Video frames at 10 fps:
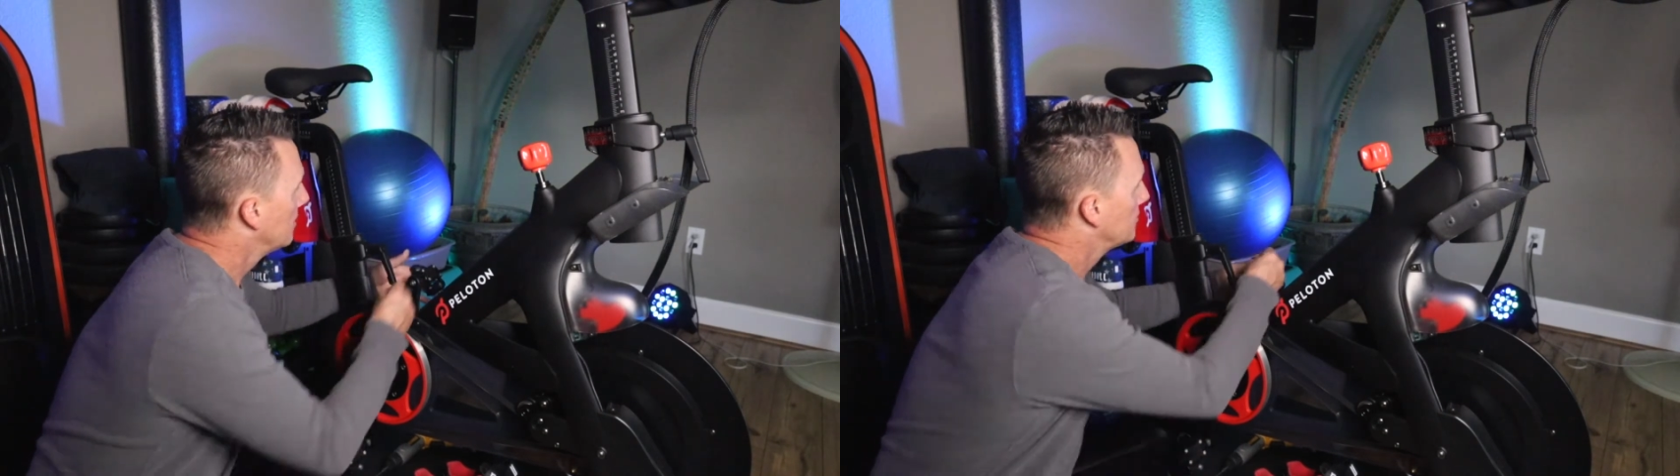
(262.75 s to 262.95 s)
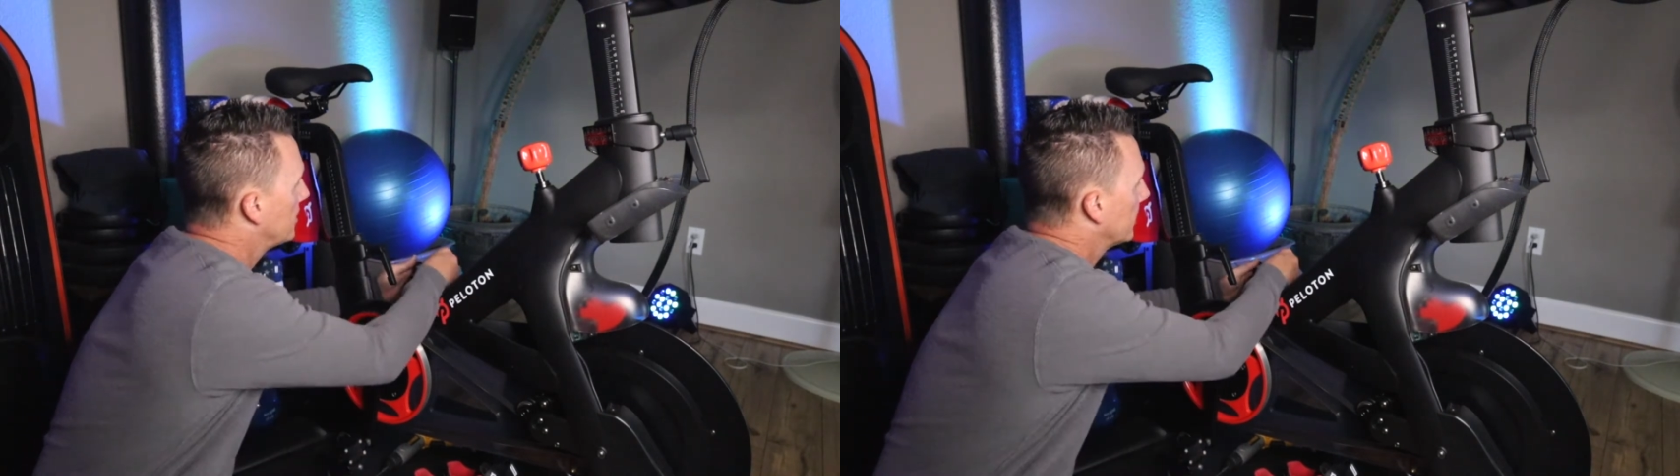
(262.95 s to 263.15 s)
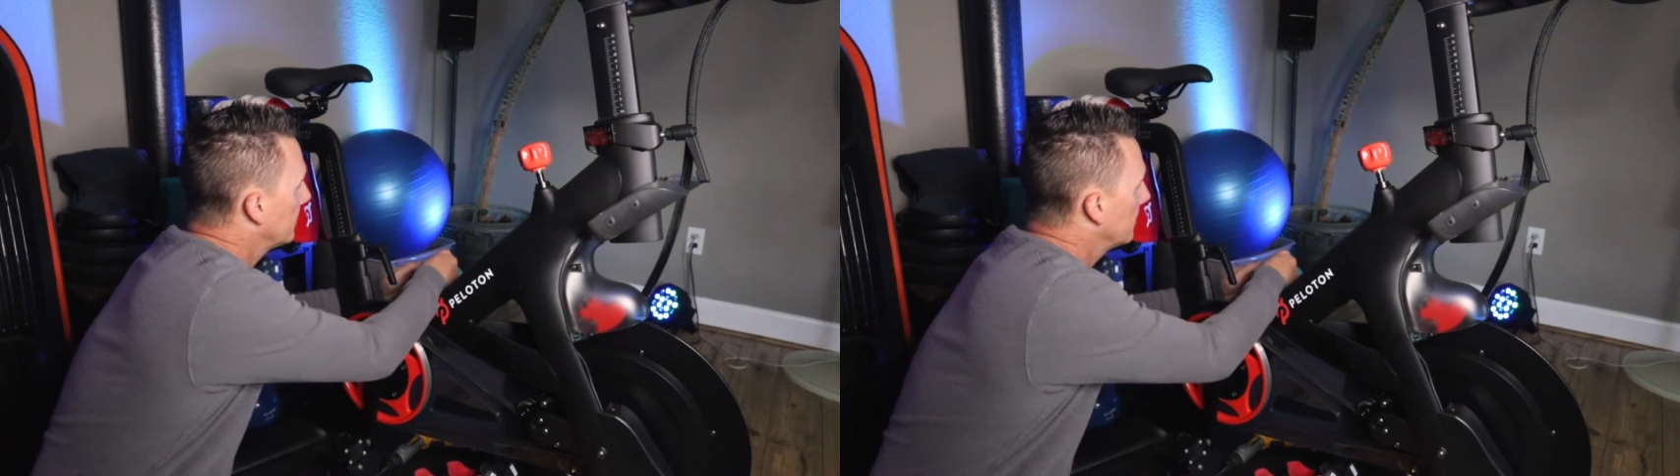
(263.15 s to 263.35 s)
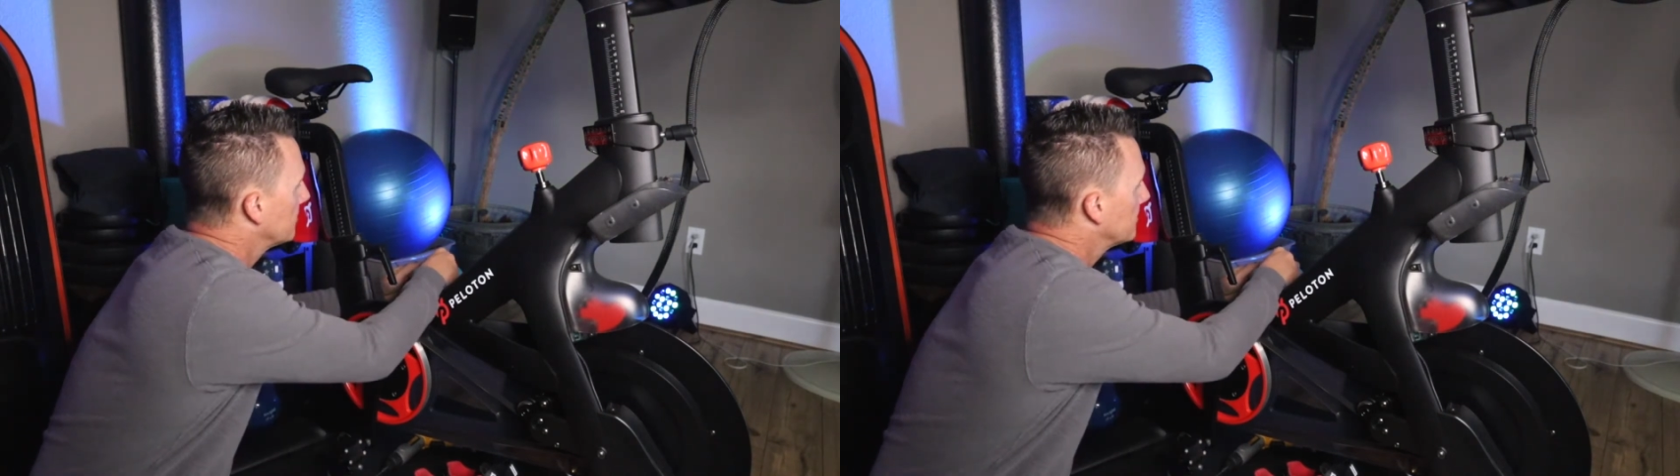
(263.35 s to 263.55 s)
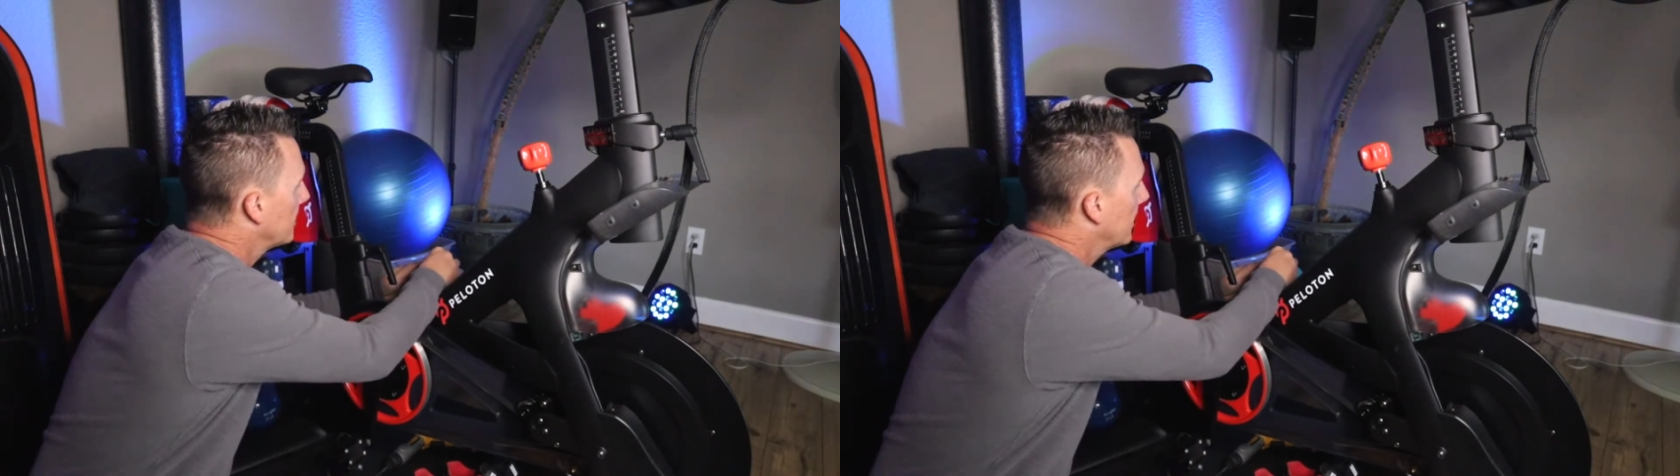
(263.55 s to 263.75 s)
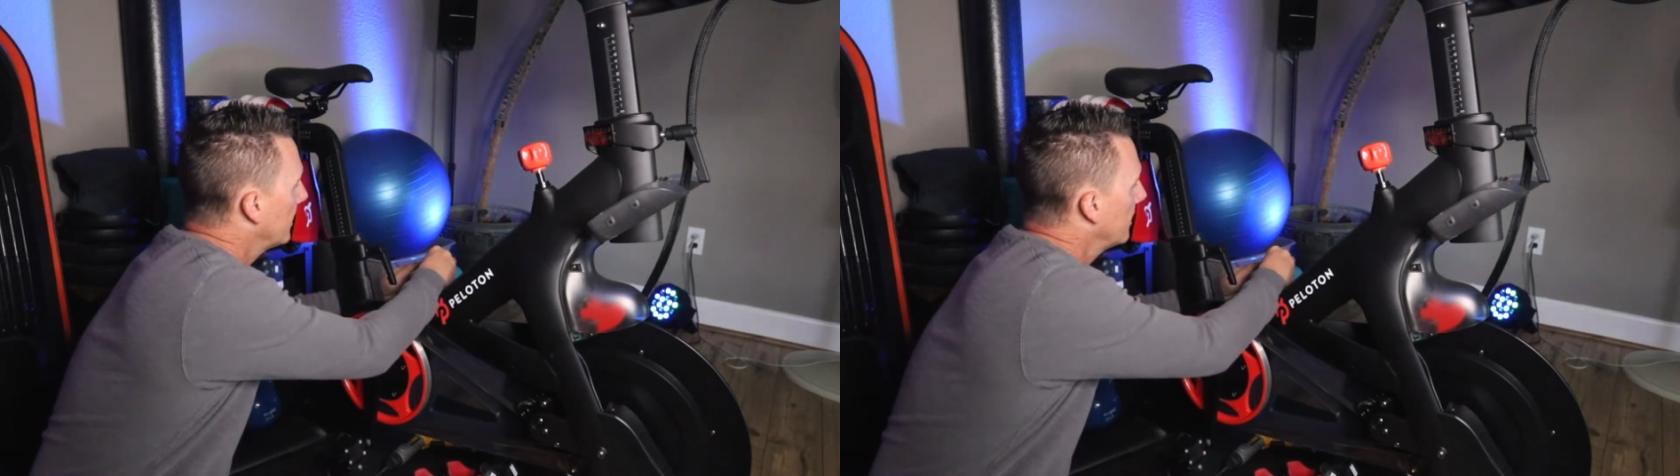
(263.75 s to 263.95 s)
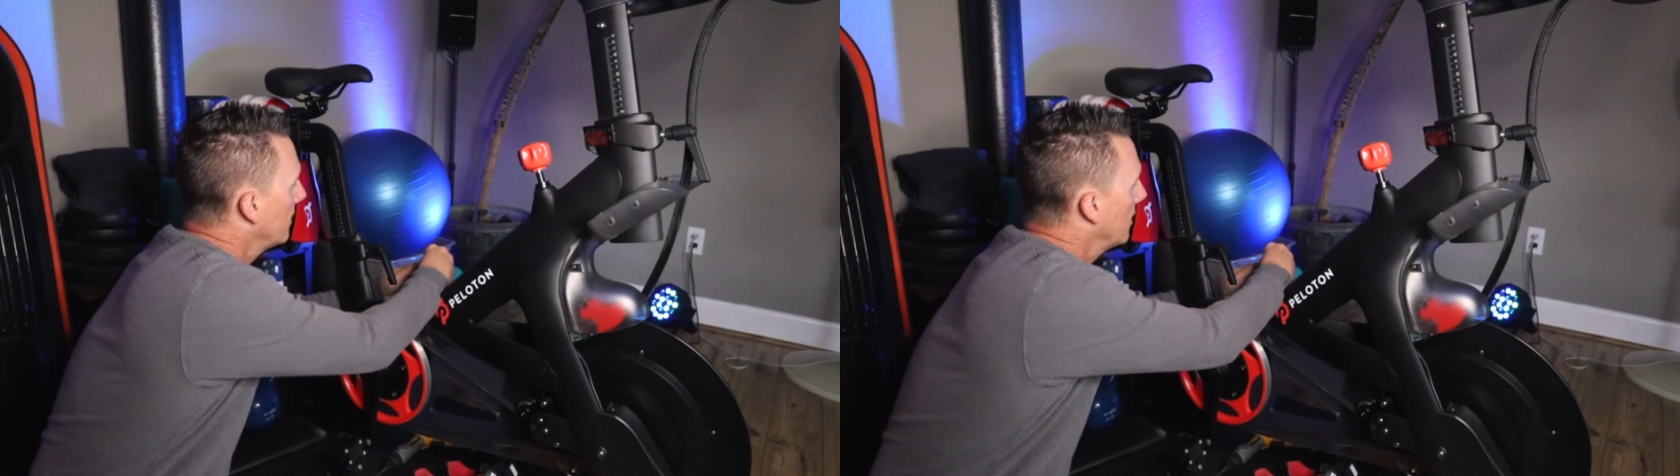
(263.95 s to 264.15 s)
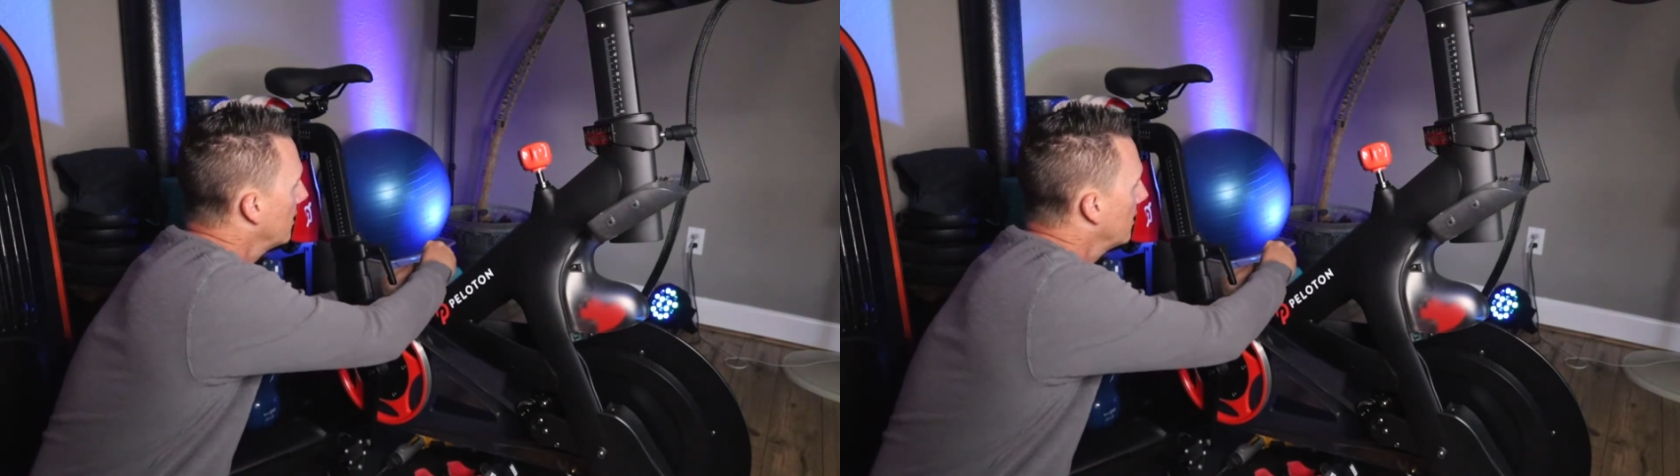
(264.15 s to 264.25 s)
Check the other side.